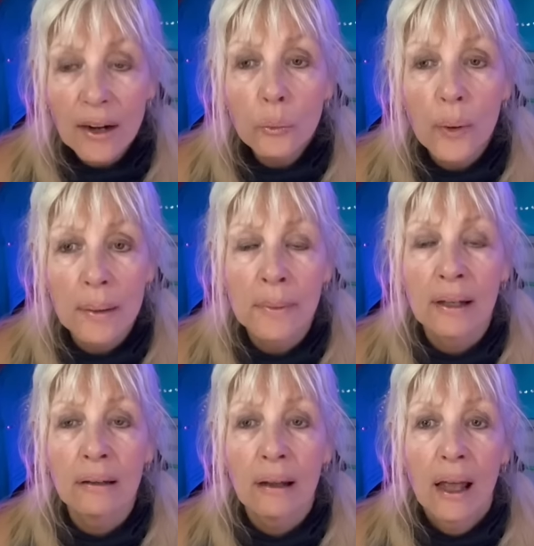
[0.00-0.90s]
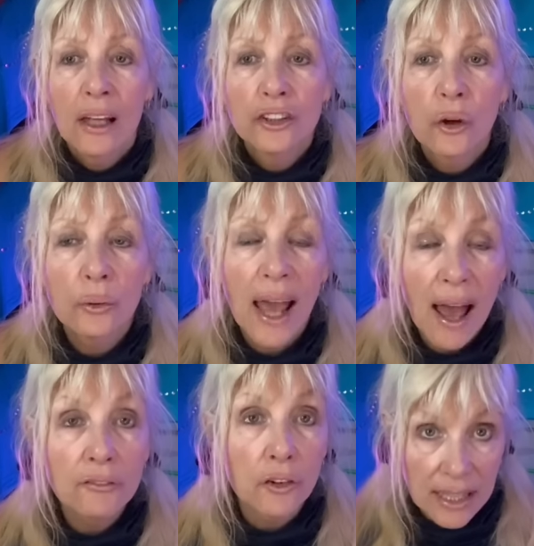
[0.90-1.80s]
of women don't
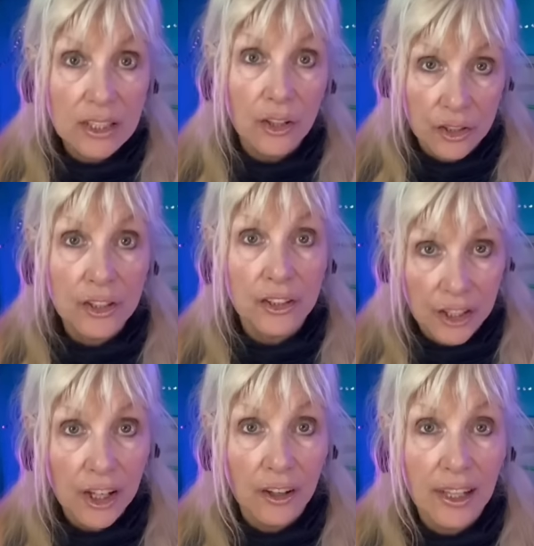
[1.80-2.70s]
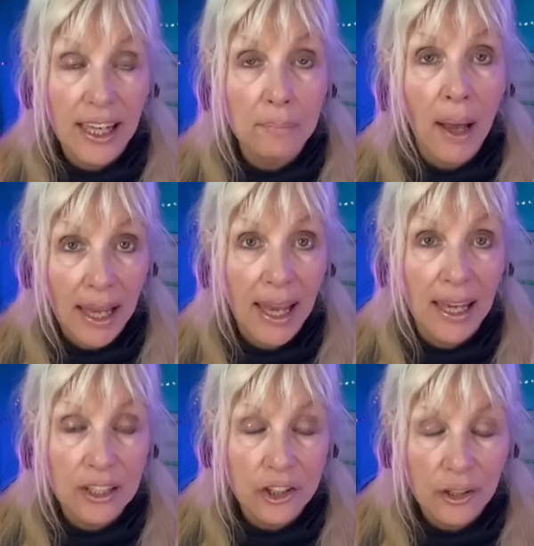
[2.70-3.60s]
have great social security my
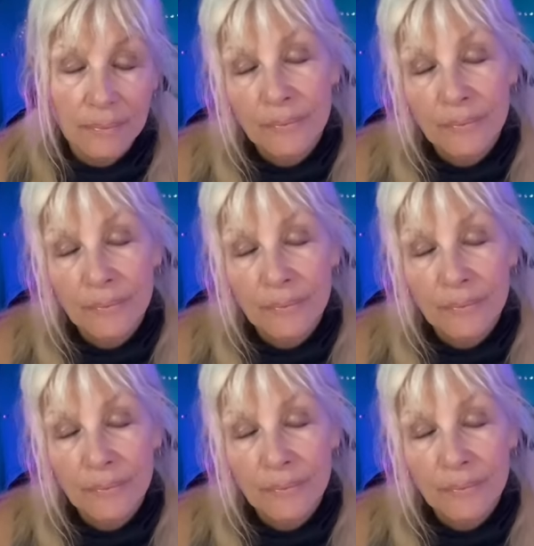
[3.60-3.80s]
age.